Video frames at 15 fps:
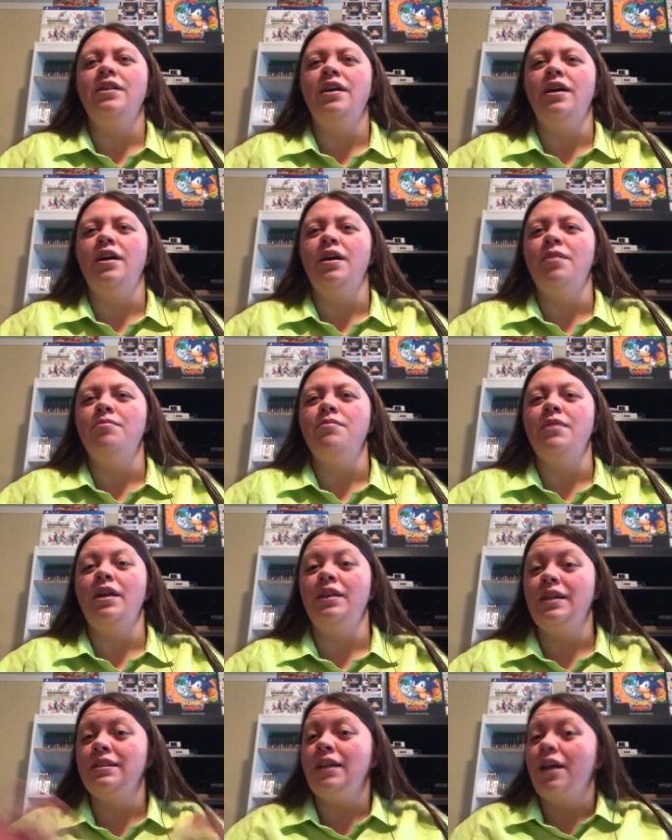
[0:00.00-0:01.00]

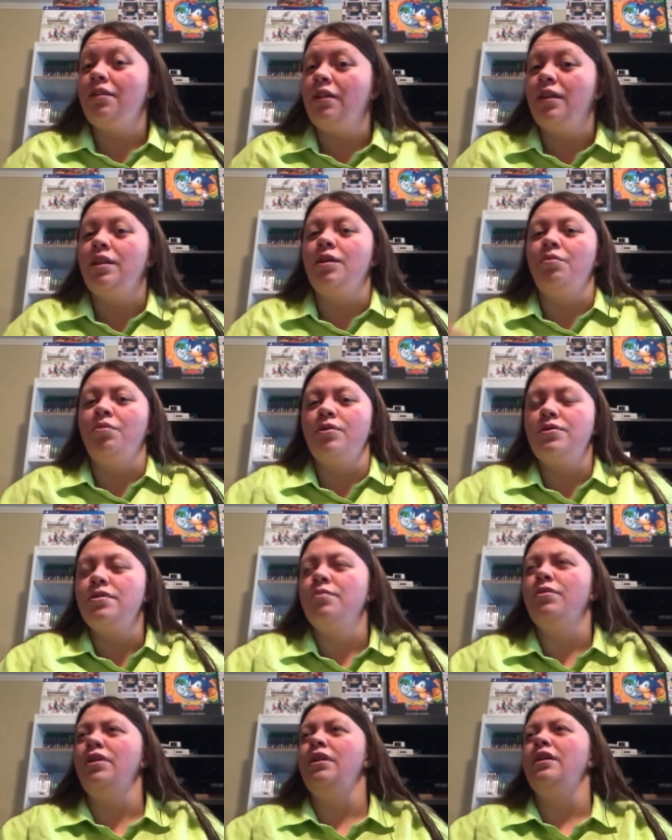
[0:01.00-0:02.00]
At least I thought there were
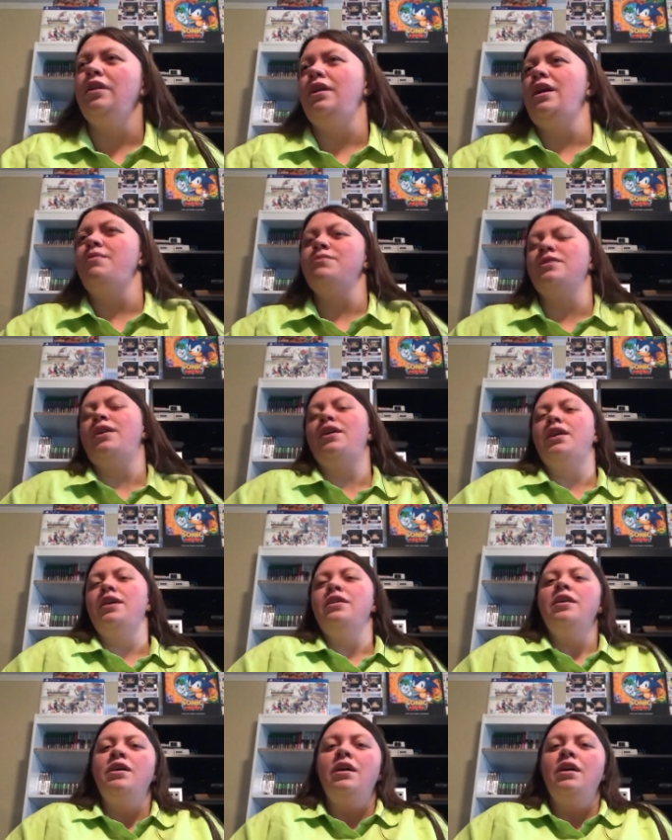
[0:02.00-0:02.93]
some really good games on it.